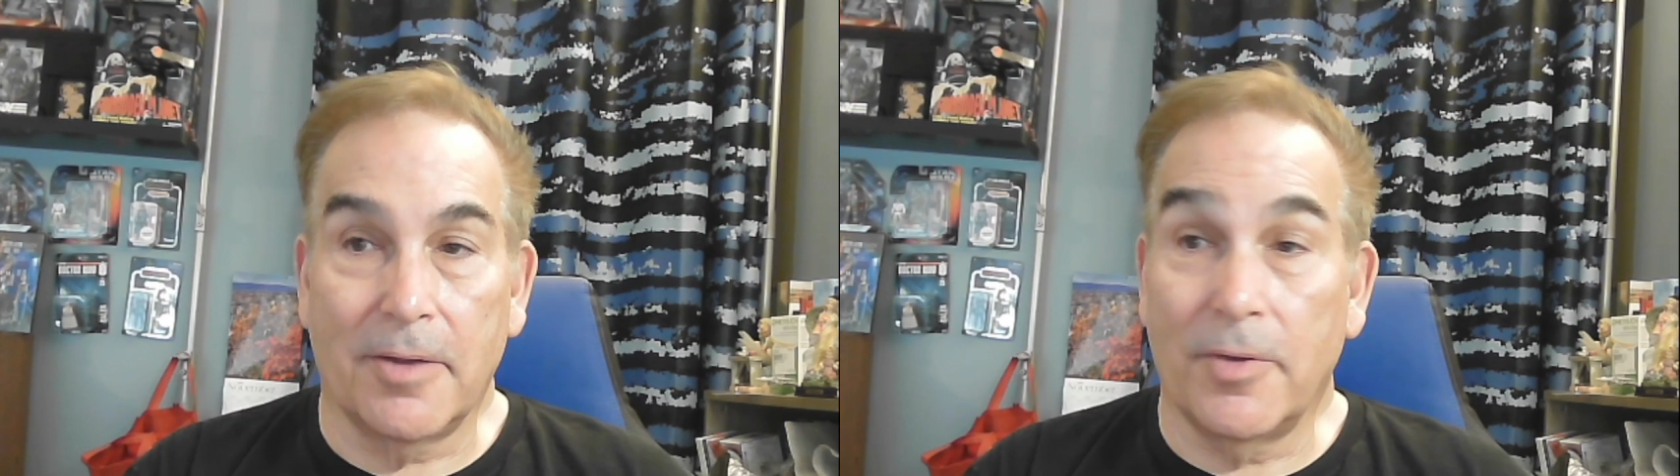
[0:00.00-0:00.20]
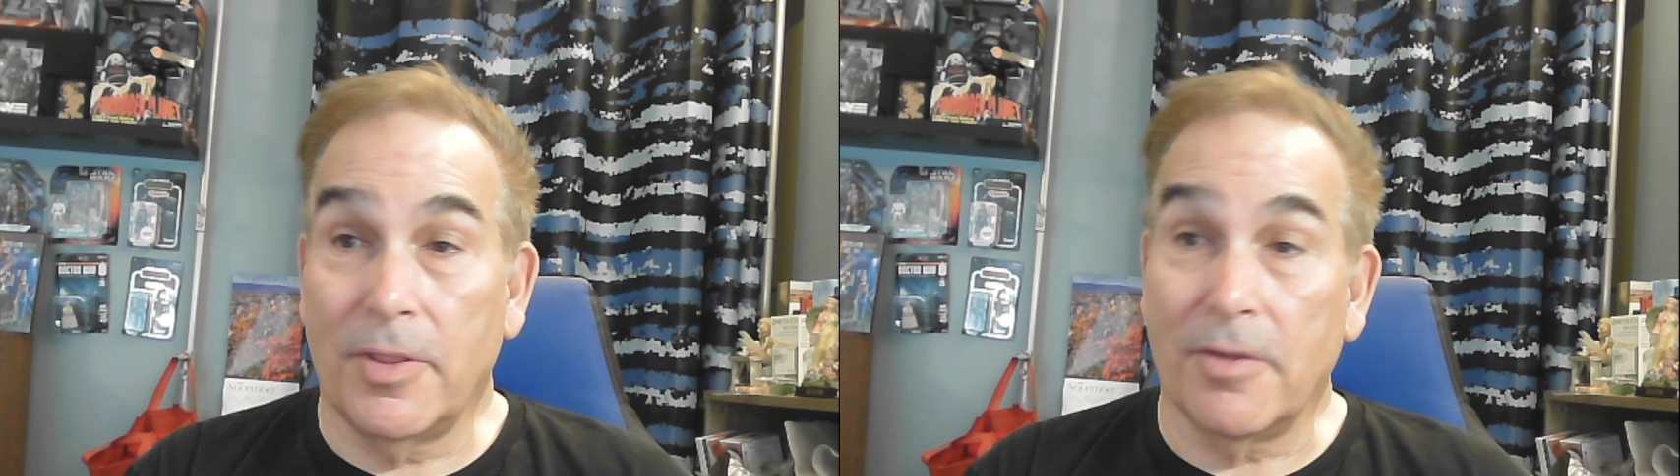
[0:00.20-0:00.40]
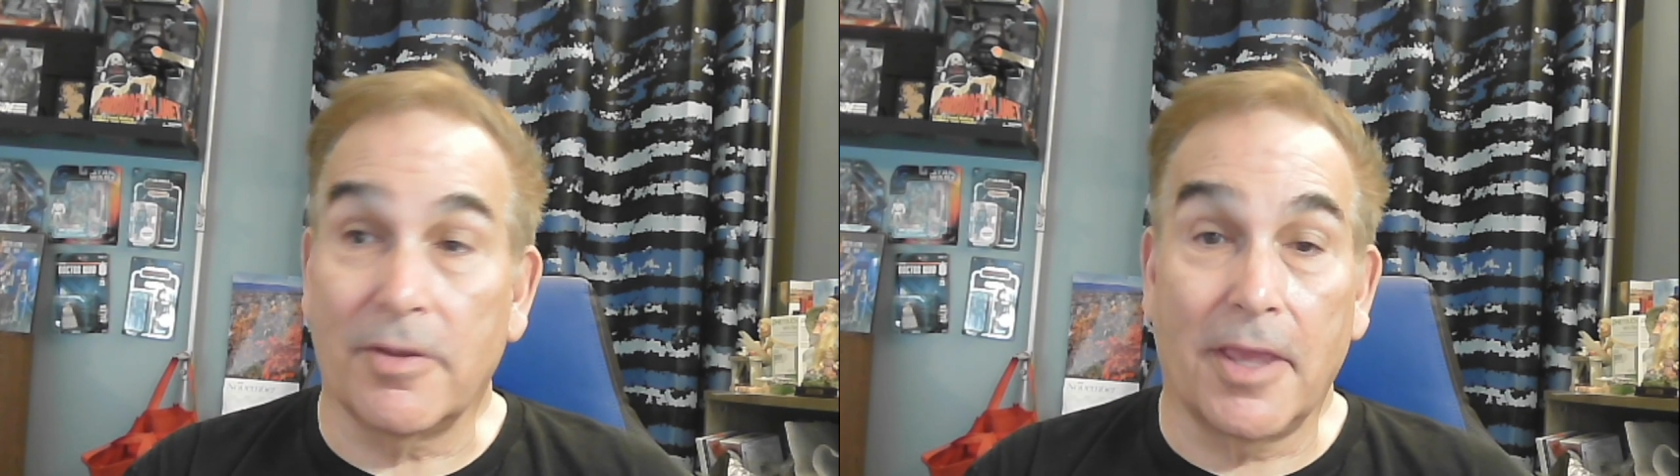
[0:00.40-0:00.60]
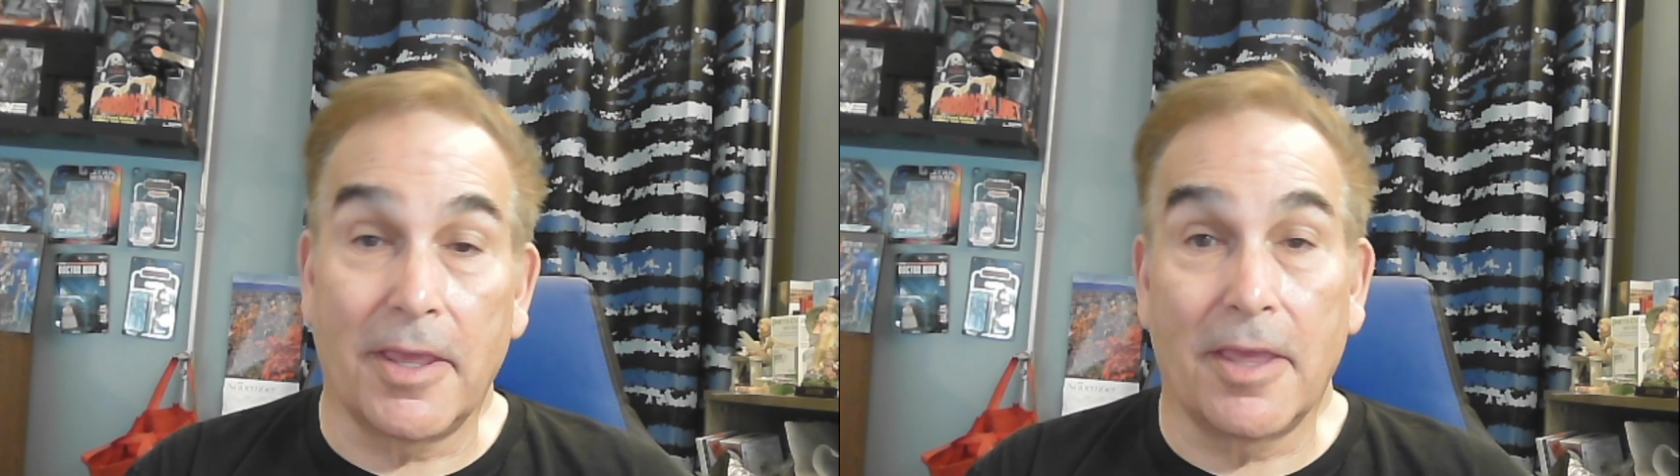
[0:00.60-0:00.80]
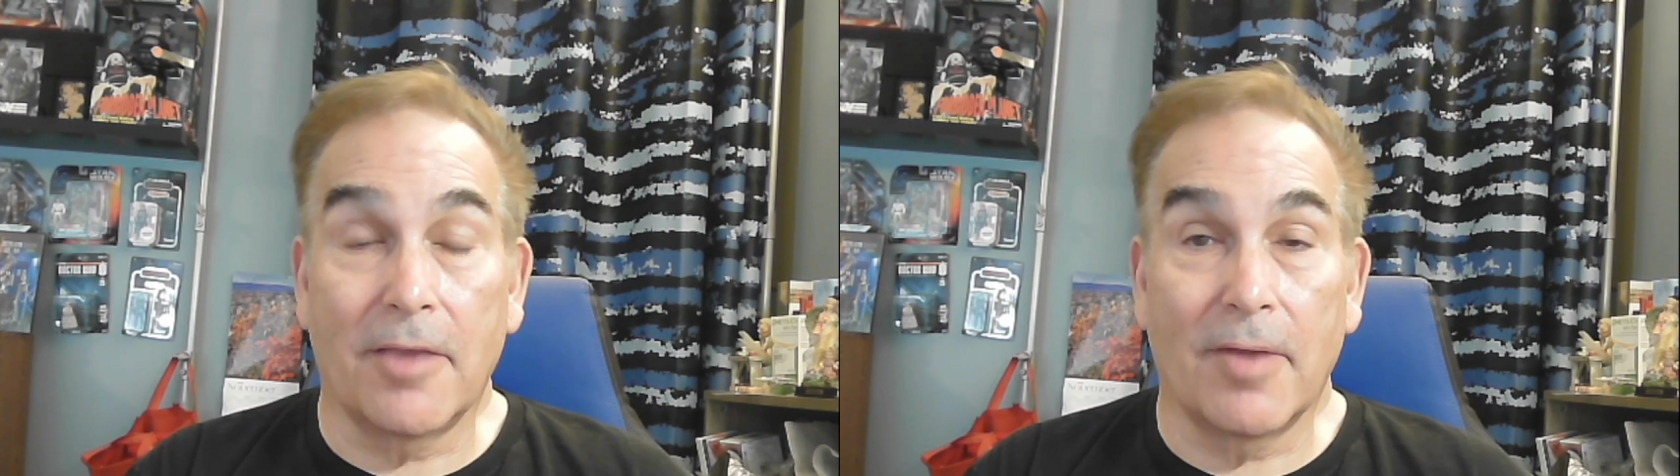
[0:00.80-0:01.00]
where there's
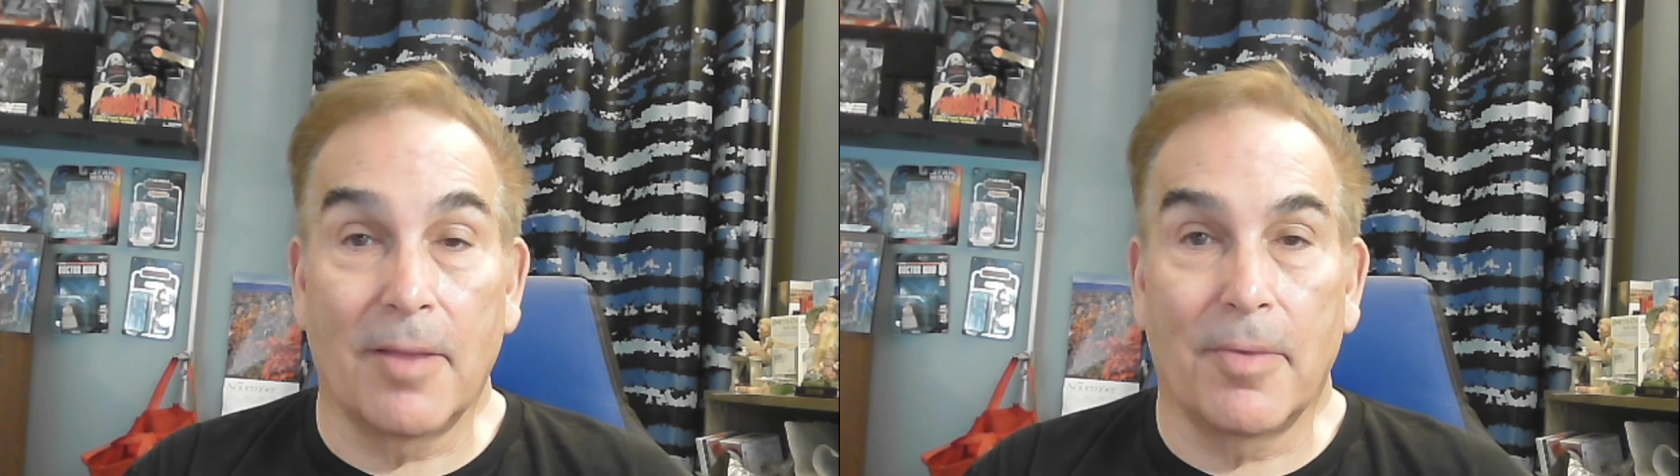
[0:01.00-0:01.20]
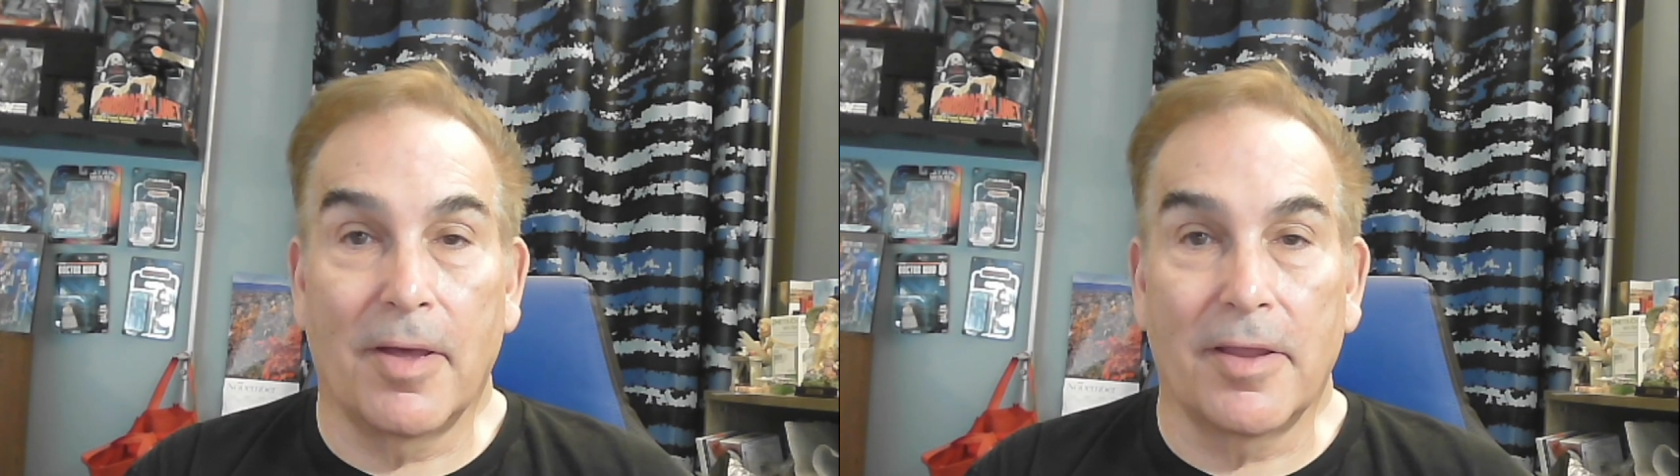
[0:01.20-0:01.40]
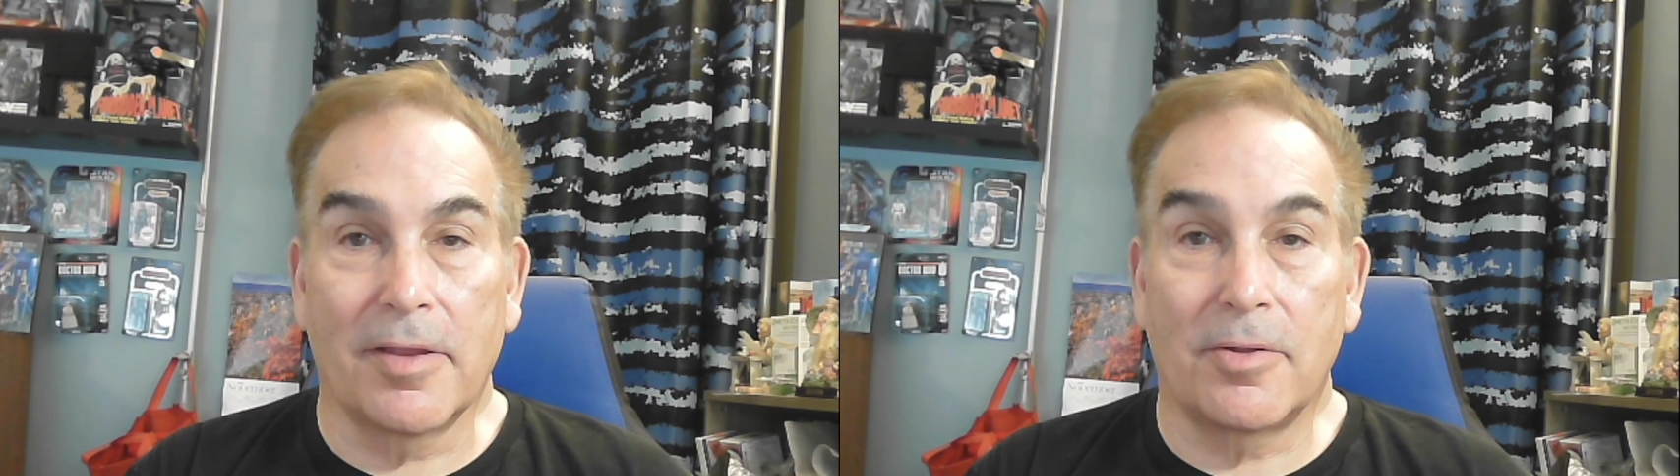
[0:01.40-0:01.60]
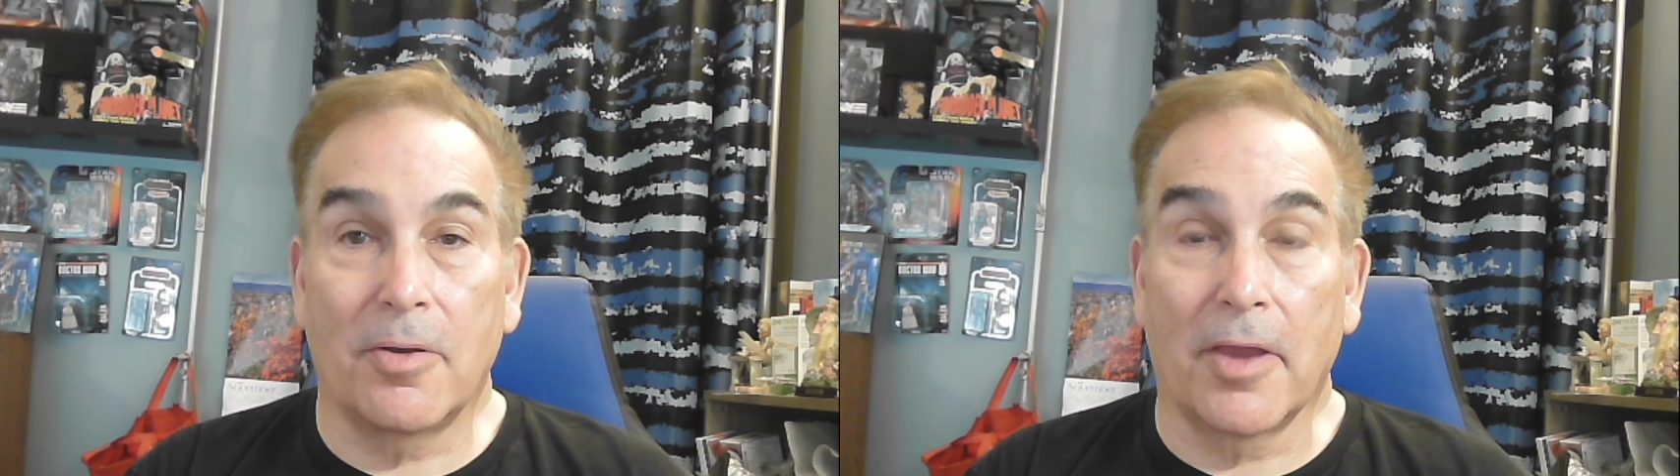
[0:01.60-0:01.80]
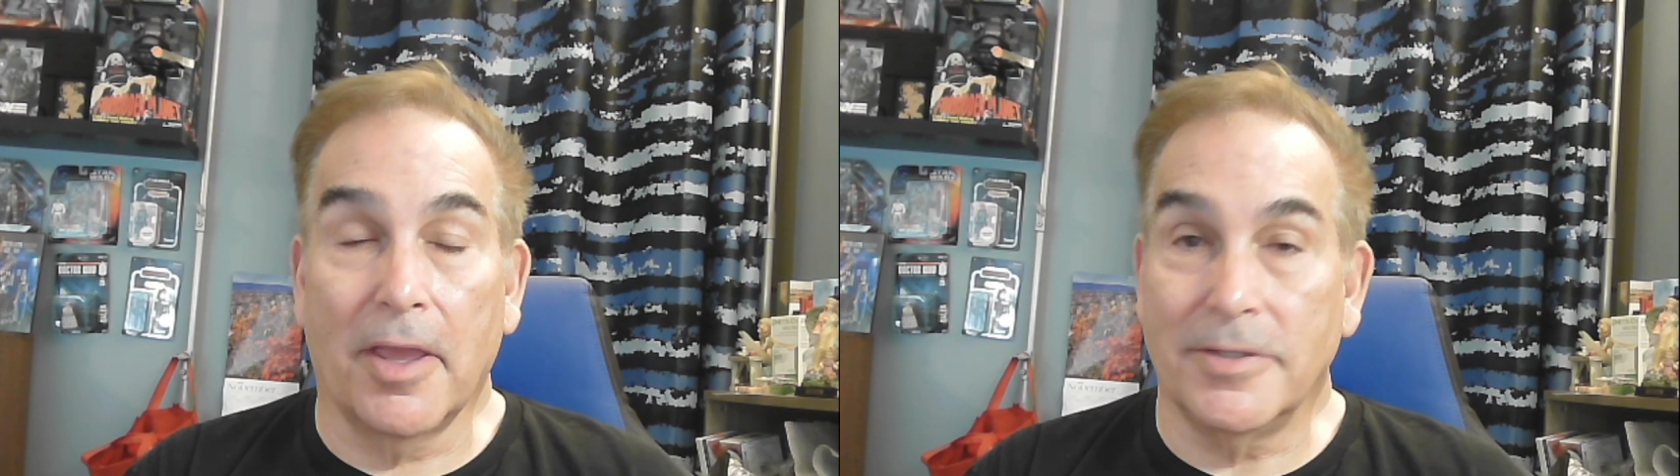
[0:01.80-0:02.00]
geeky grandpas
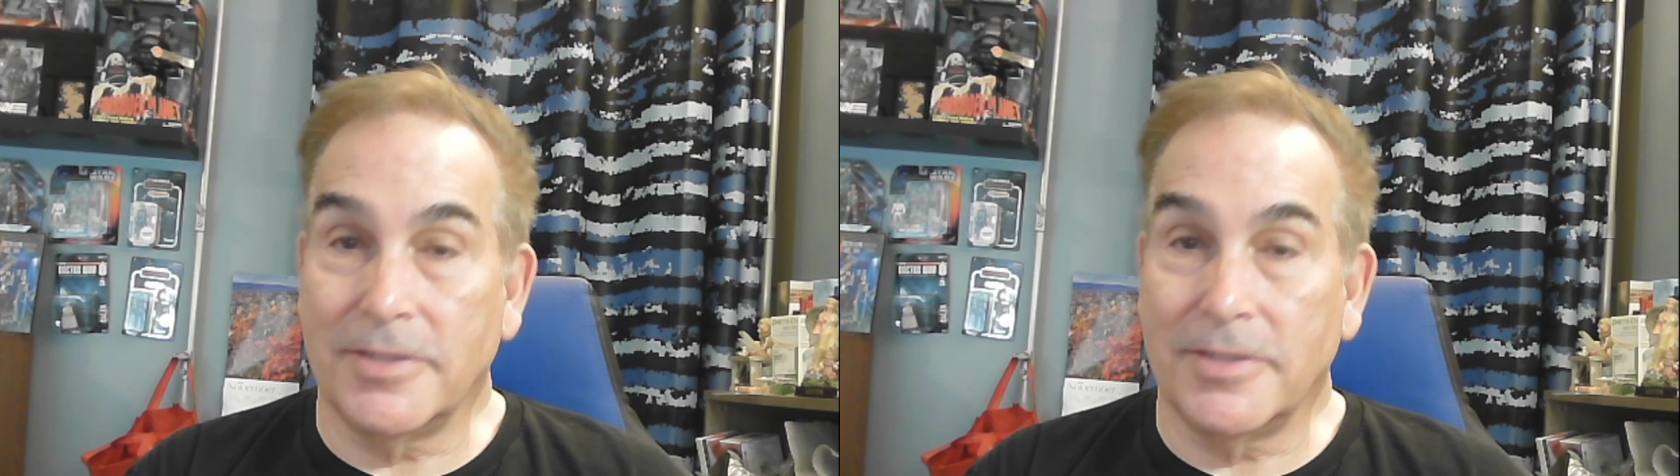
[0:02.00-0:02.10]
talking